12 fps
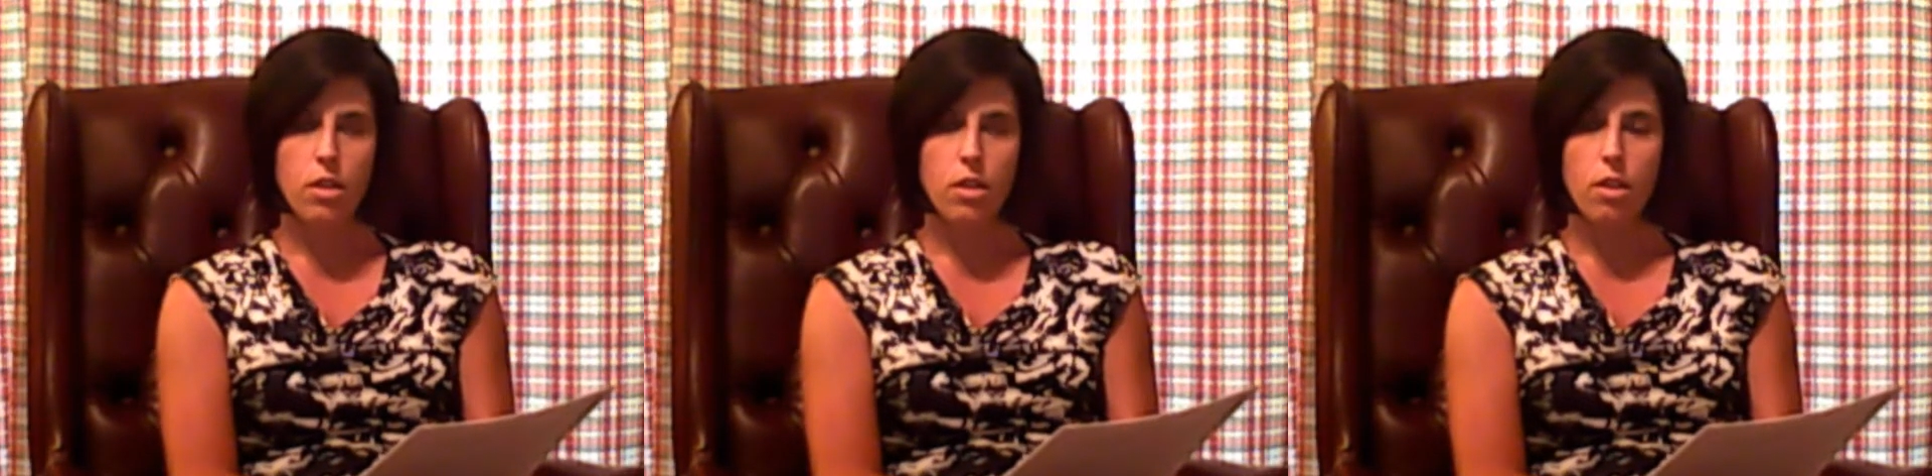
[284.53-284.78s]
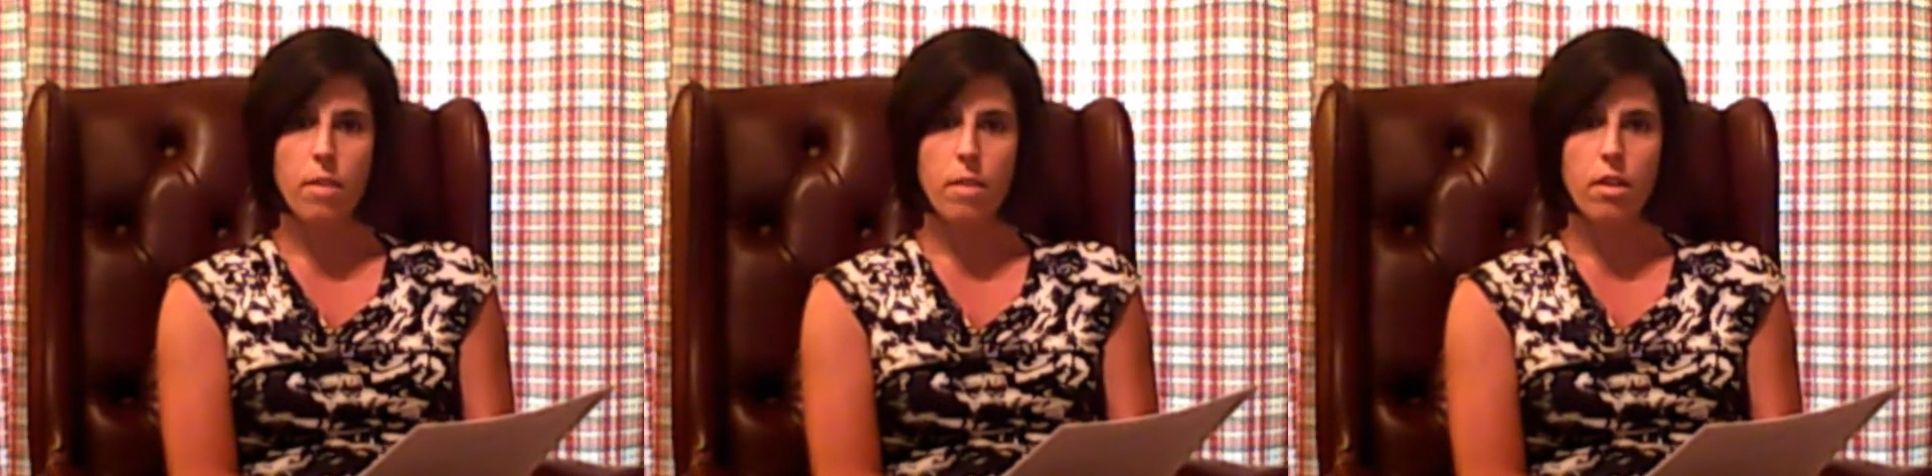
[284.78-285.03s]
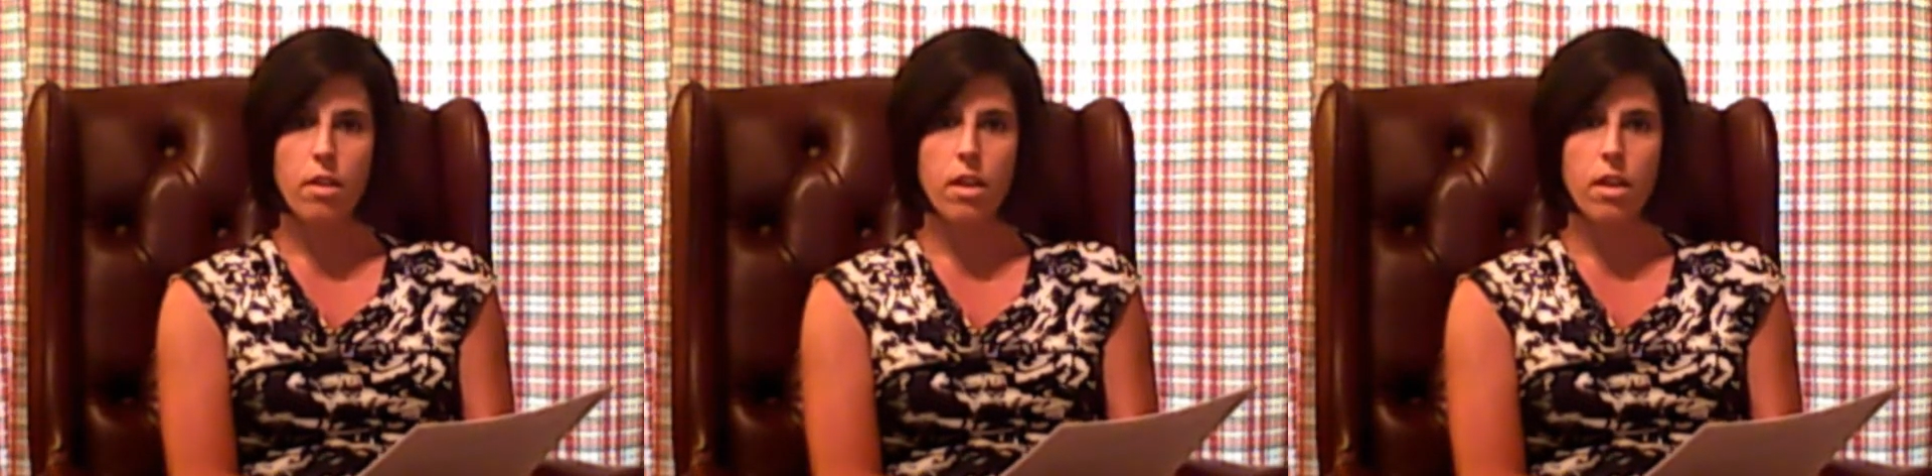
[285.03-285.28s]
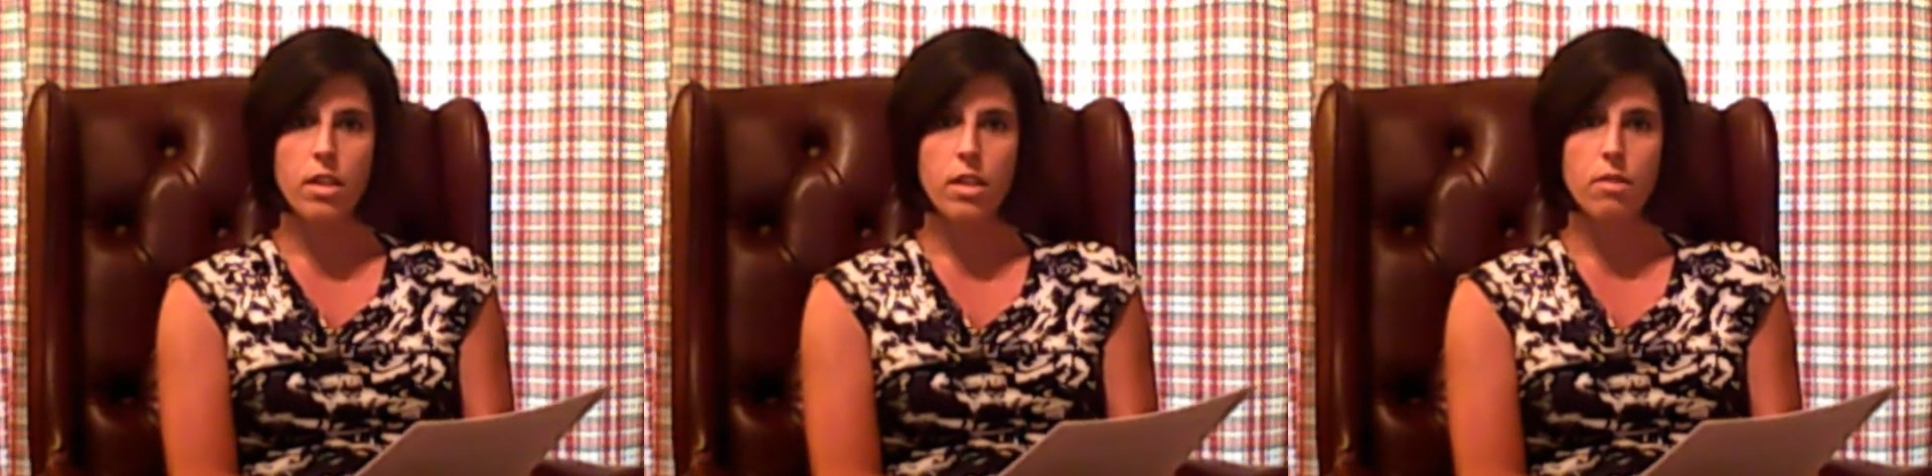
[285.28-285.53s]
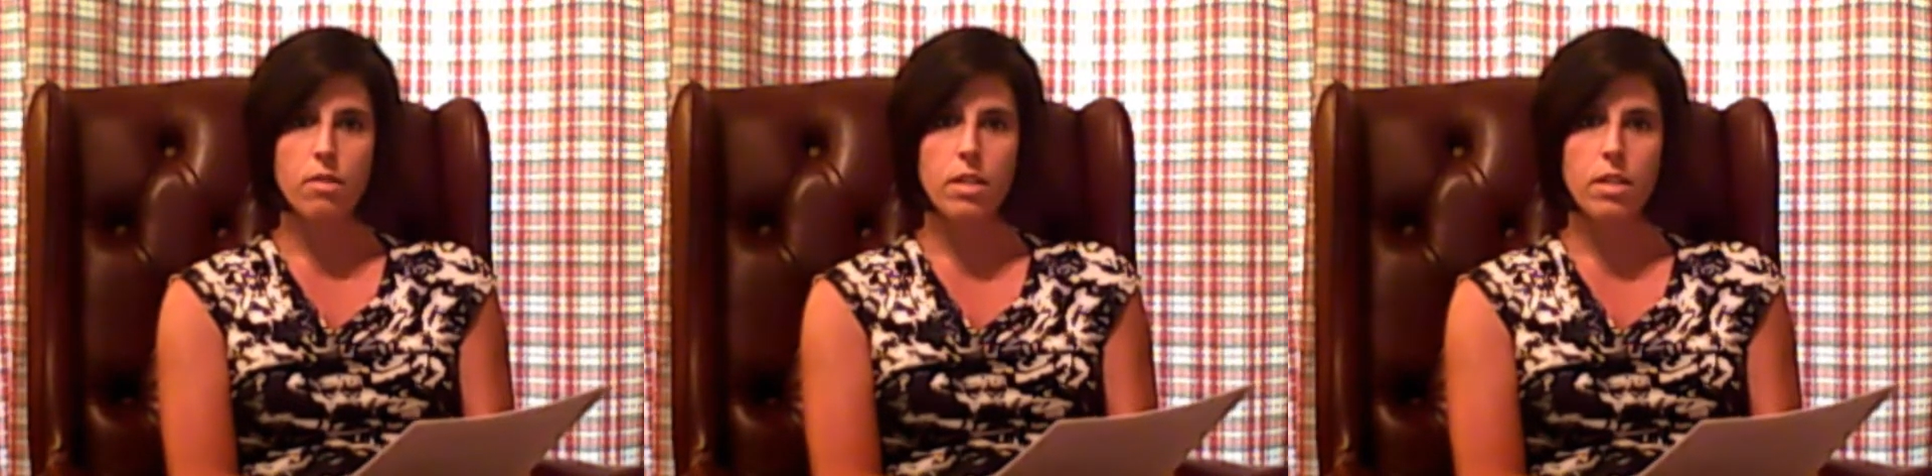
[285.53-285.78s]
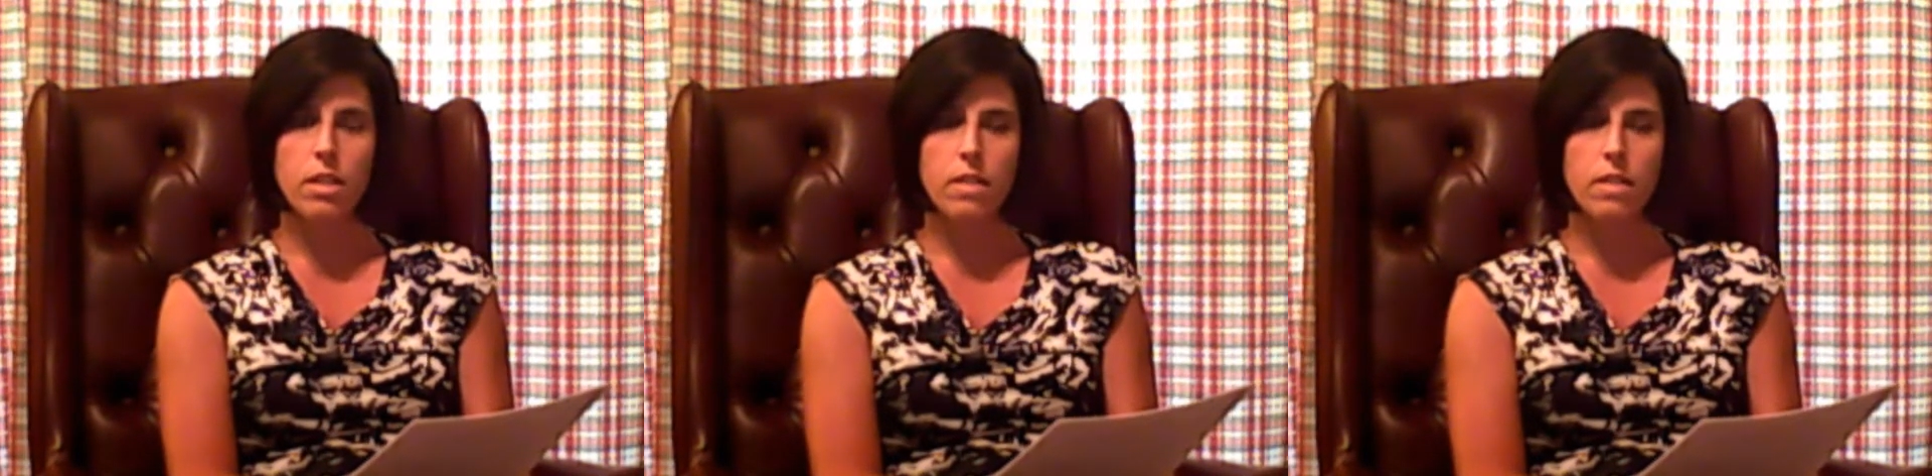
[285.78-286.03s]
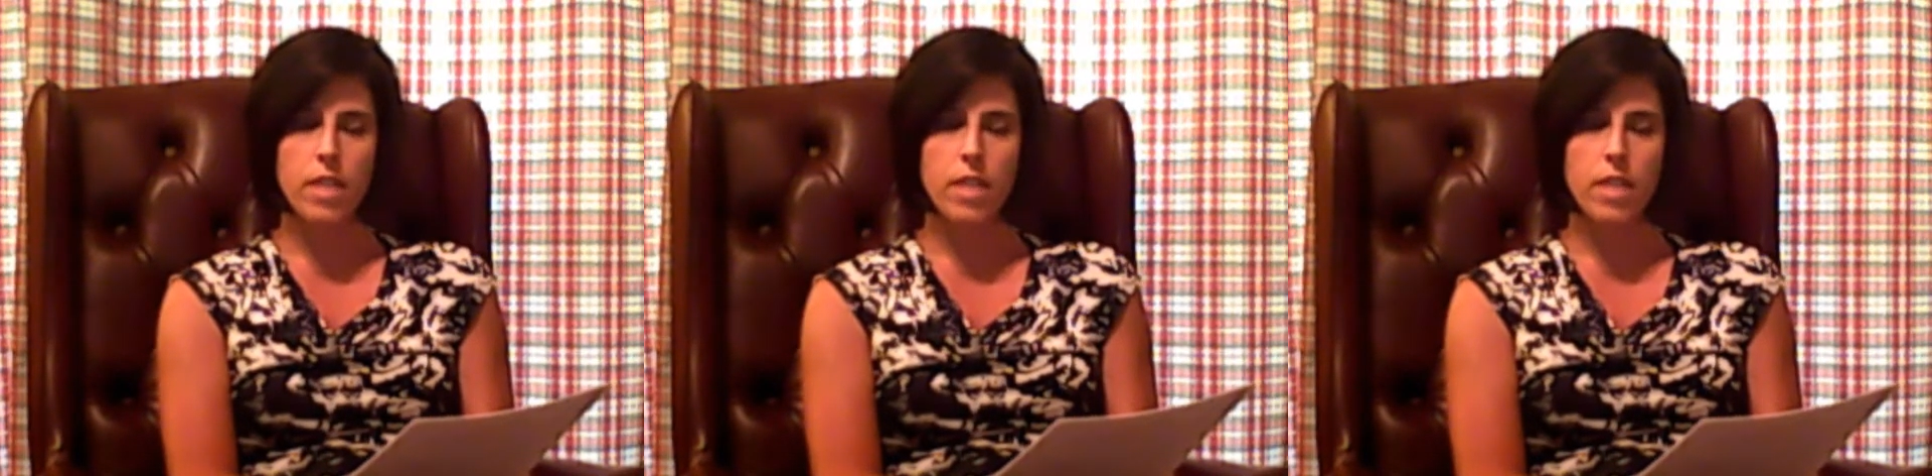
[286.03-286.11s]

talk about consequences of